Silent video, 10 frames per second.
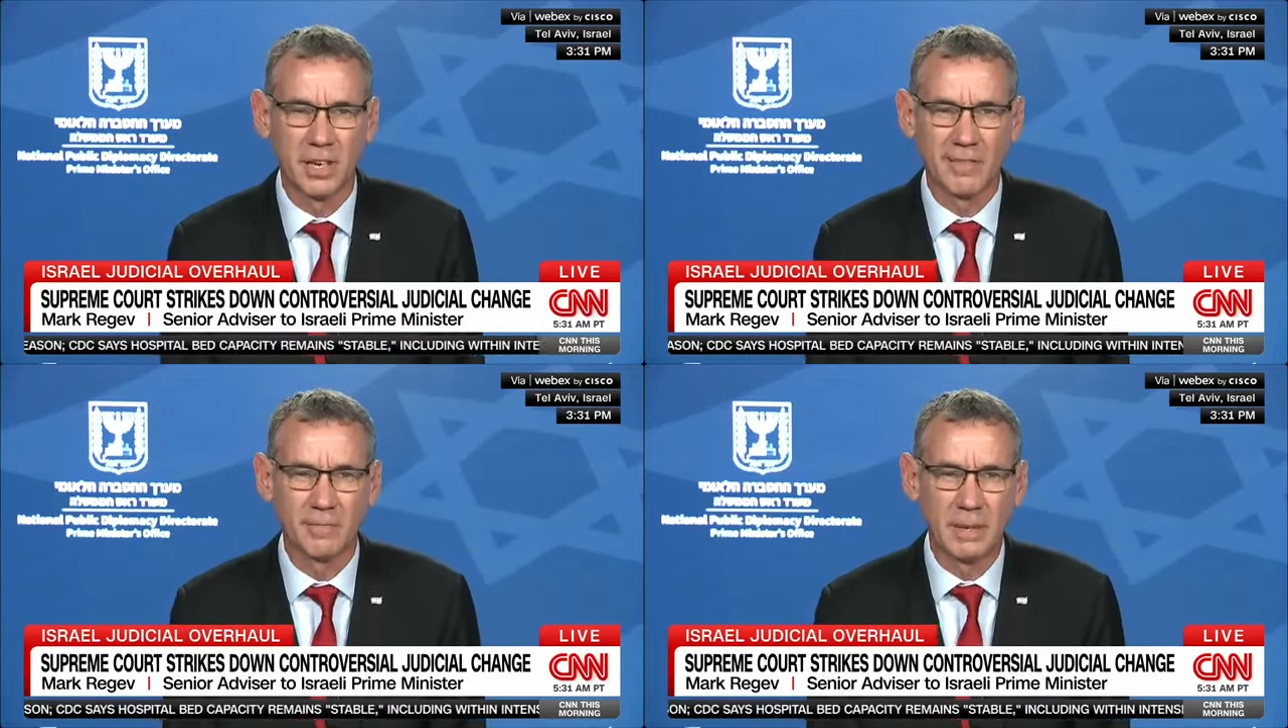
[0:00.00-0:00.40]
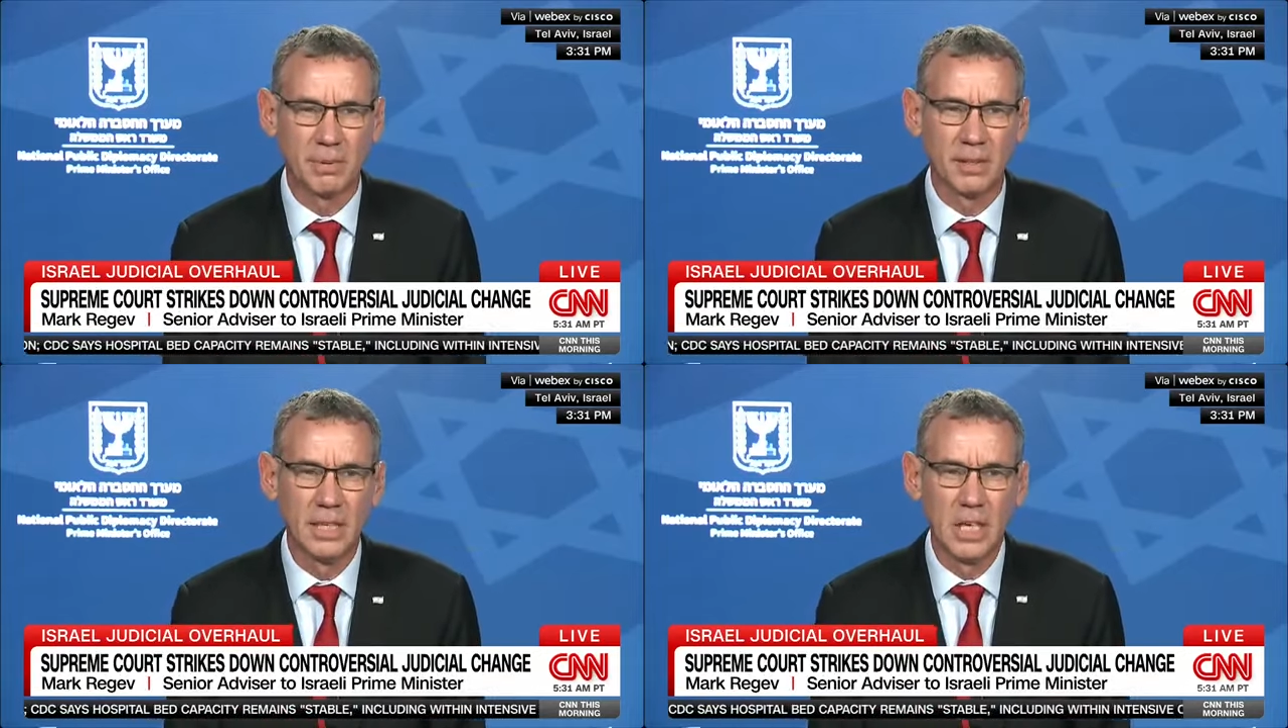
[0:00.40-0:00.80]
You'll have
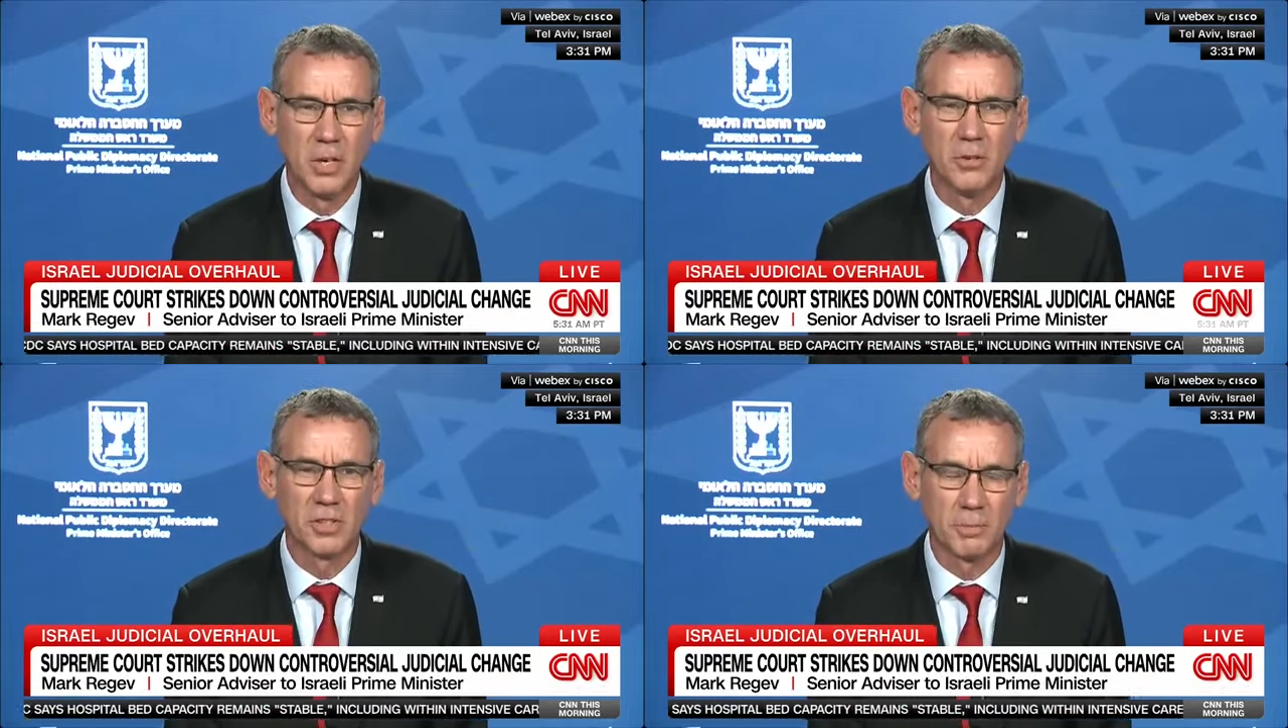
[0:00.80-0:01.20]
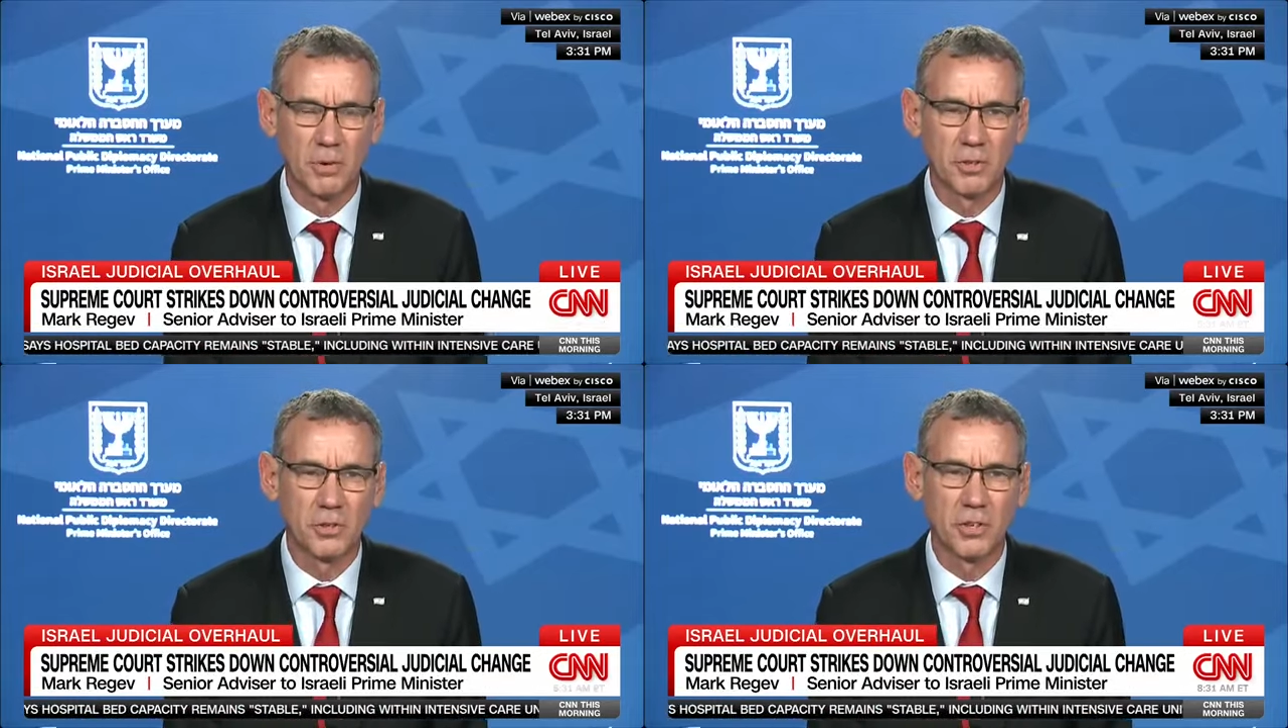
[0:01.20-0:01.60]
people who
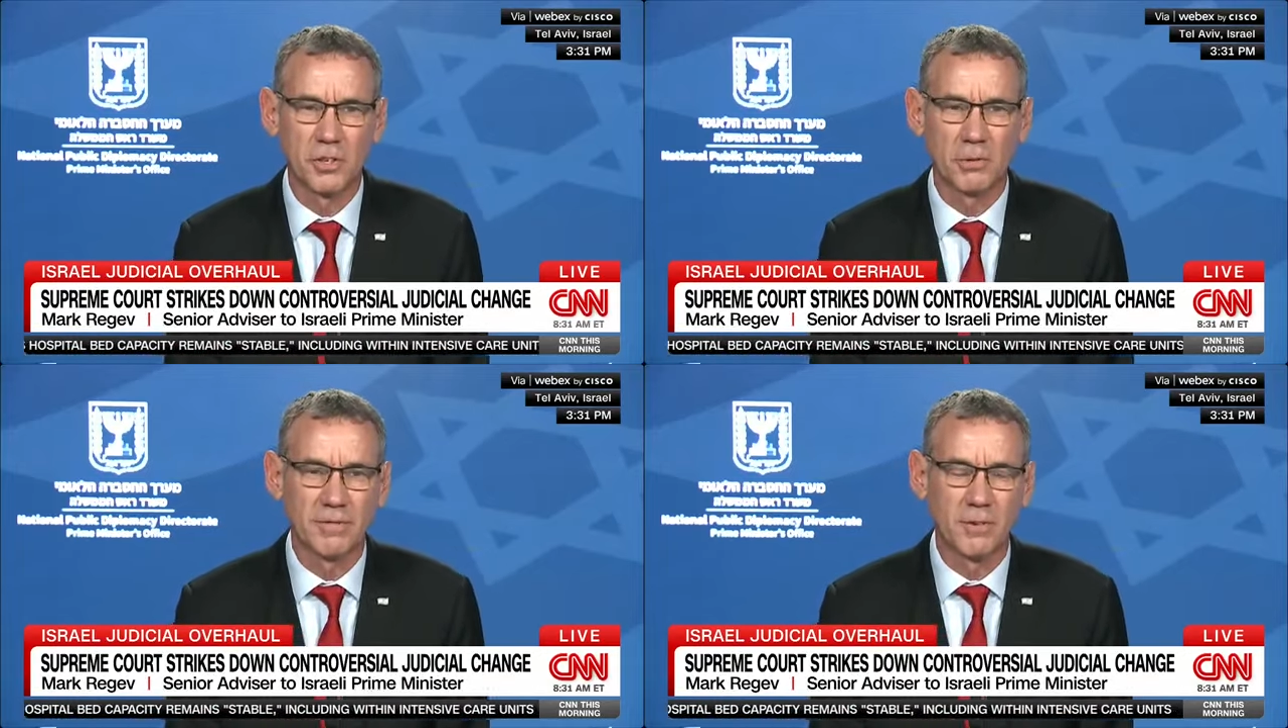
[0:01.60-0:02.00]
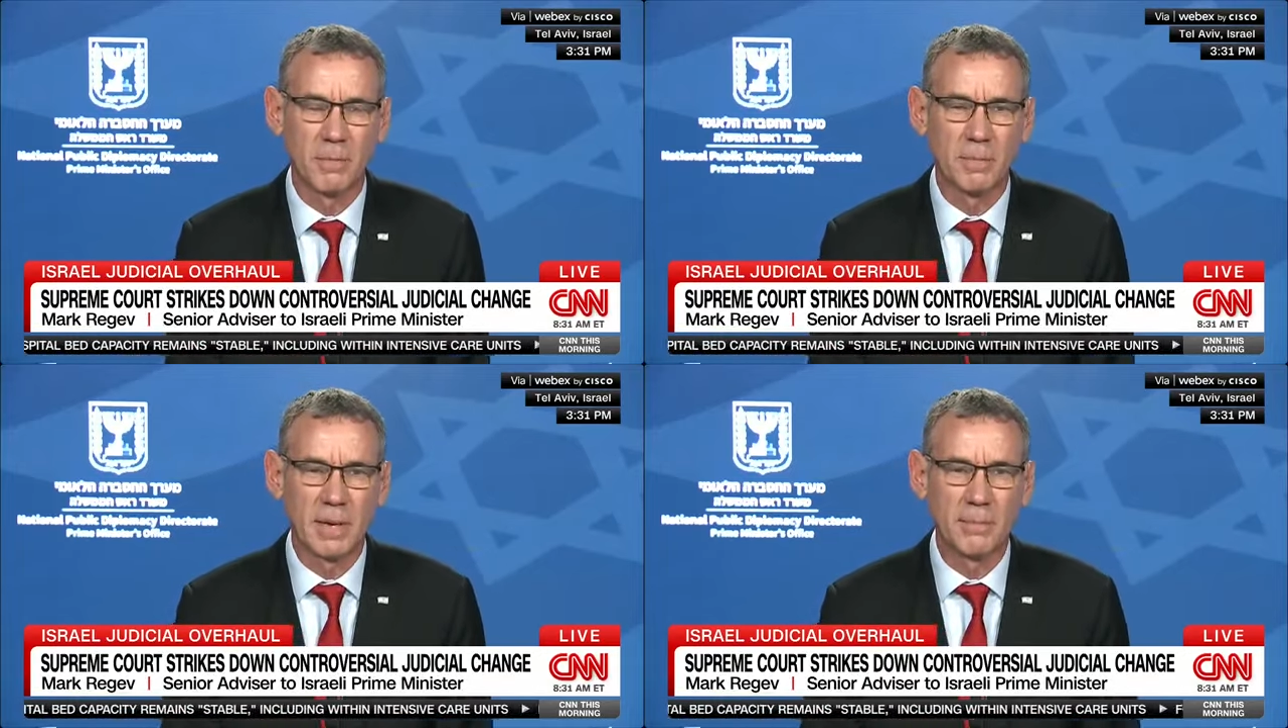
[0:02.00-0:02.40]
support judicial
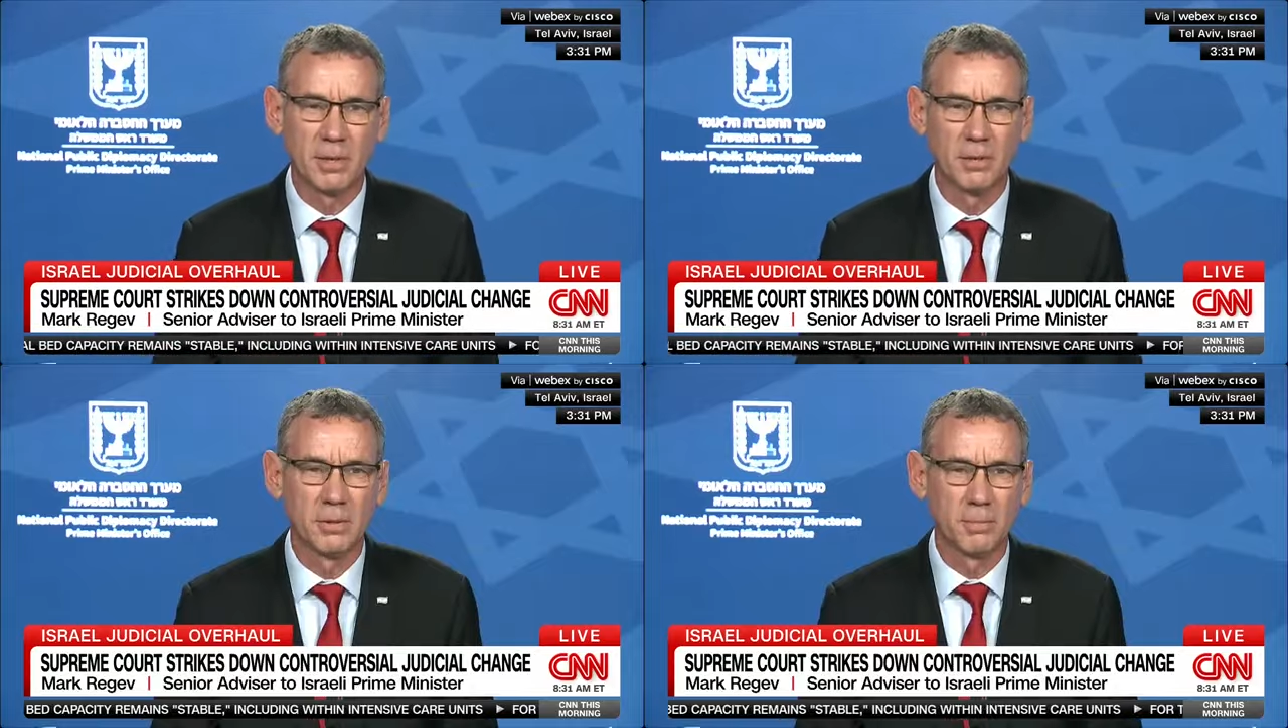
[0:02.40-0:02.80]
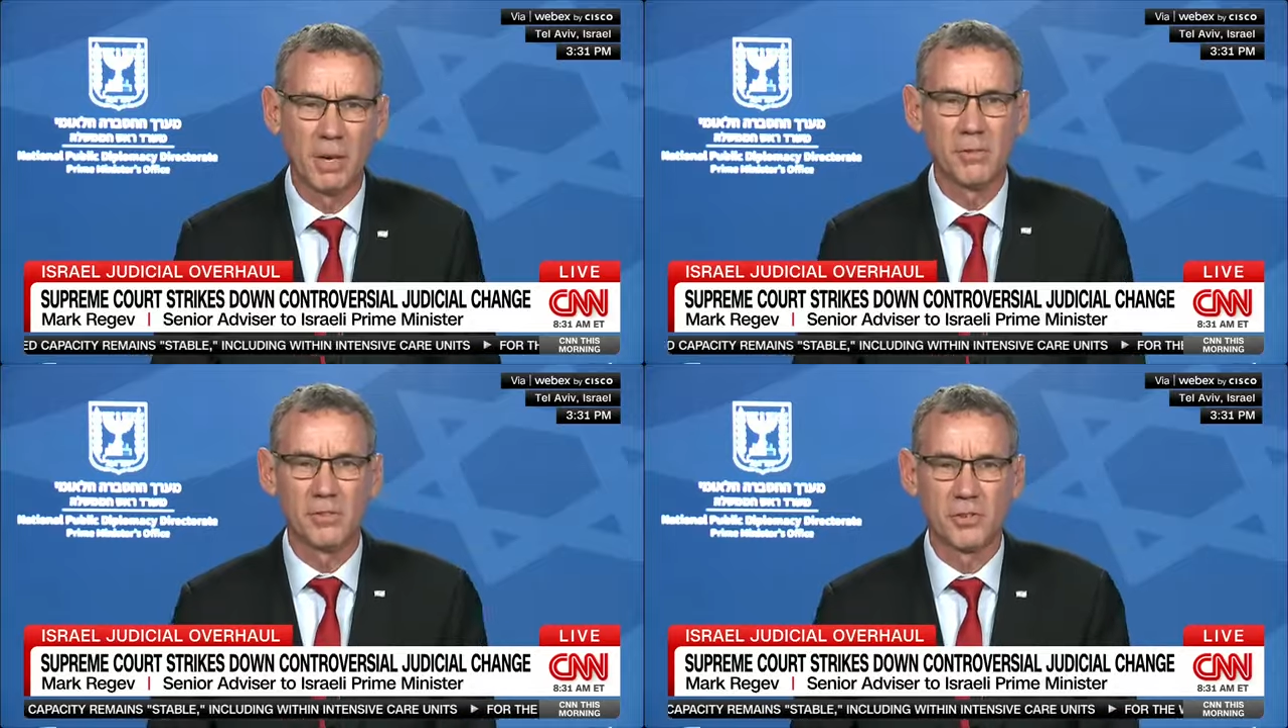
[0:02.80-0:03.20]
reform and people who
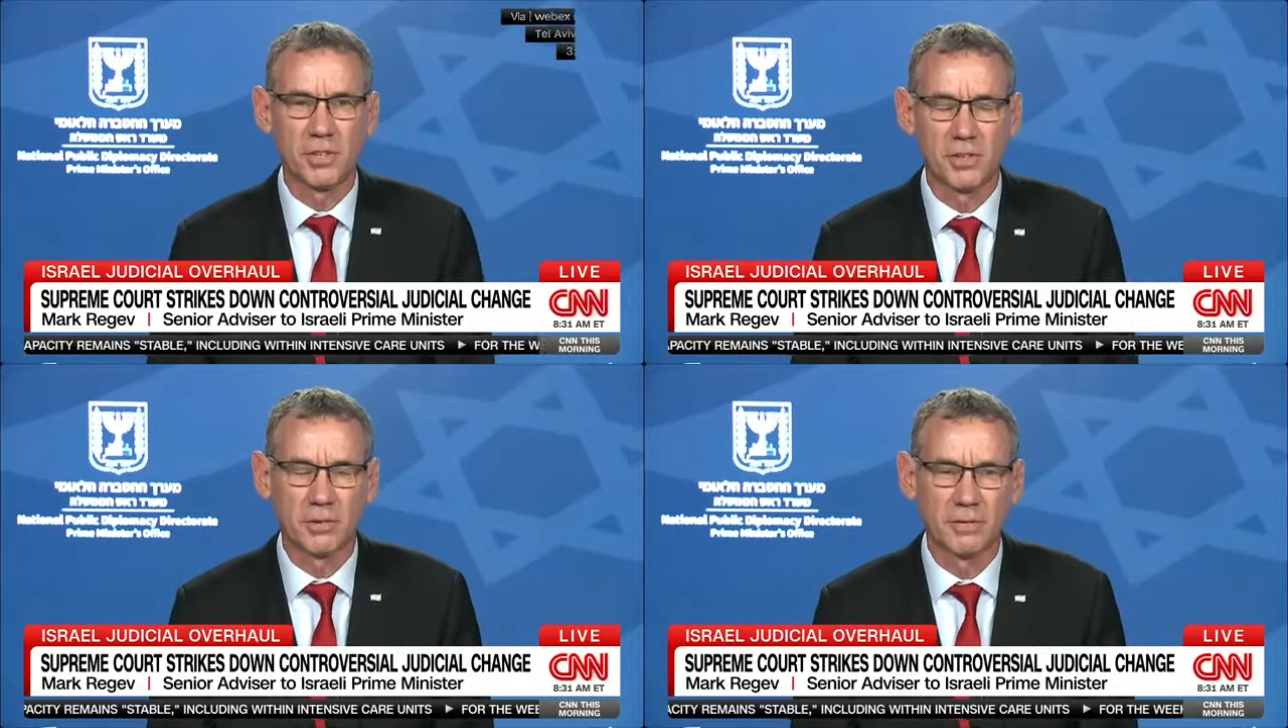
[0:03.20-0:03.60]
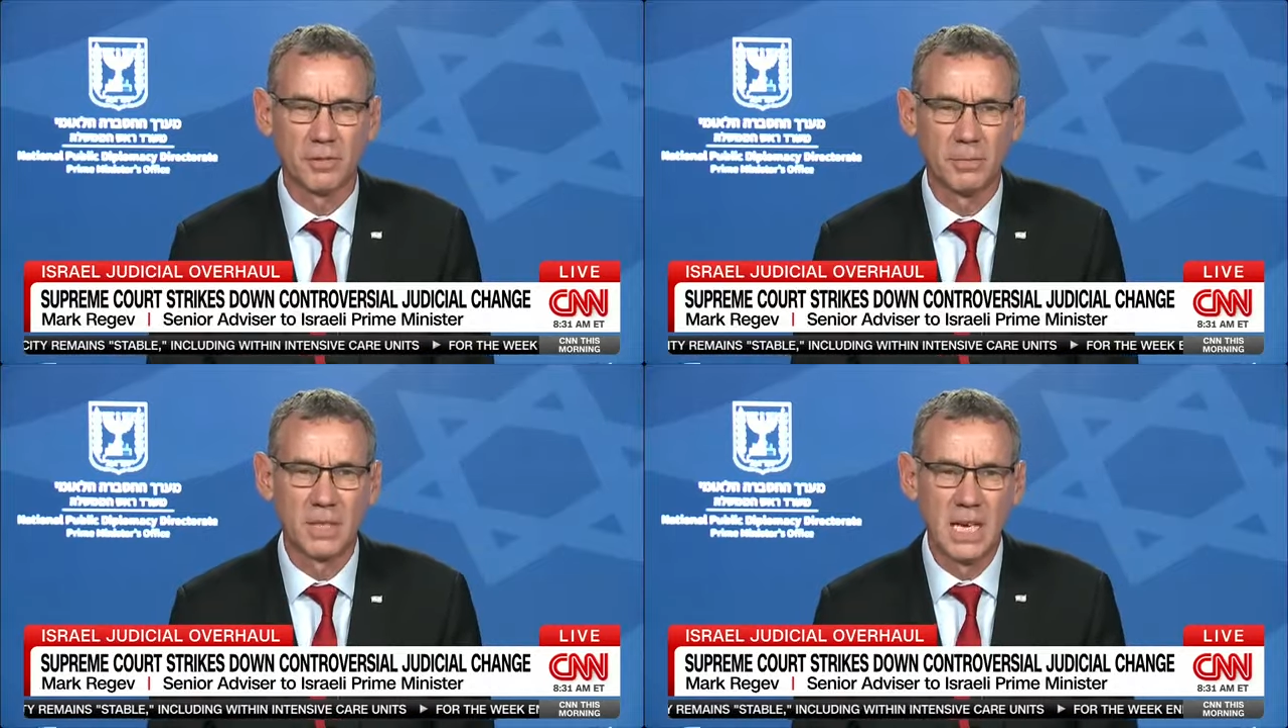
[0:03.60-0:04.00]
oppose judicial
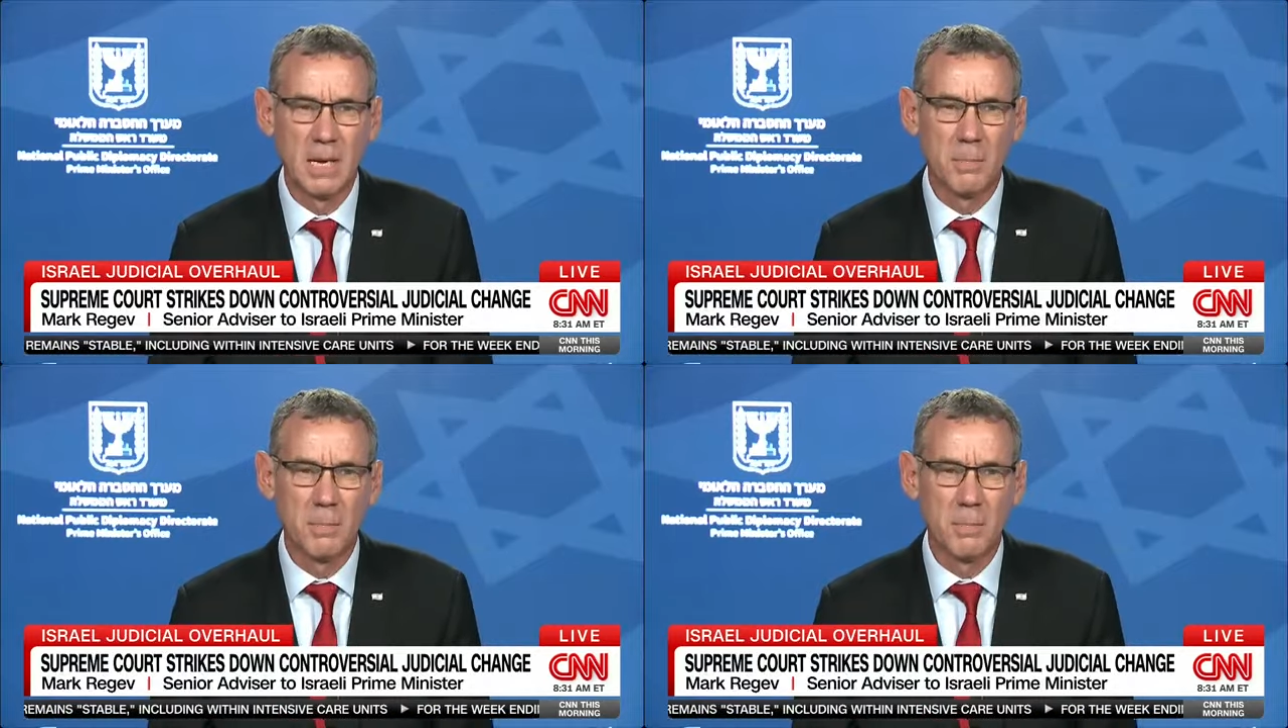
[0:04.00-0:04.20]
reform.